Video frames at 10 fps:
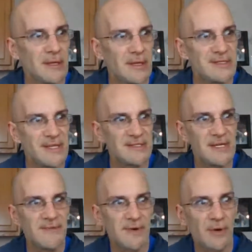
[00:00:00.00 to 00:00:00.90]
it's
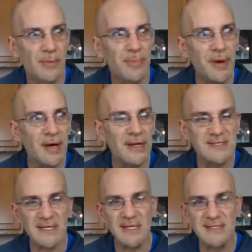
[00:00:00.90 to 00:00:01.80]
difficult, but
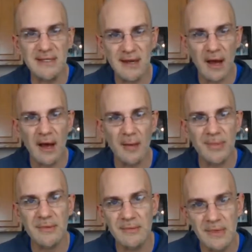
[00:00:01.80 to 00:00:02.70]
it's easy to comp.
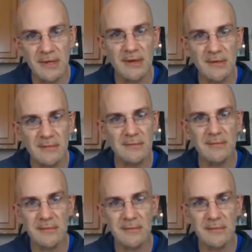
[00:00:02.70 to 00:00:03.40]
I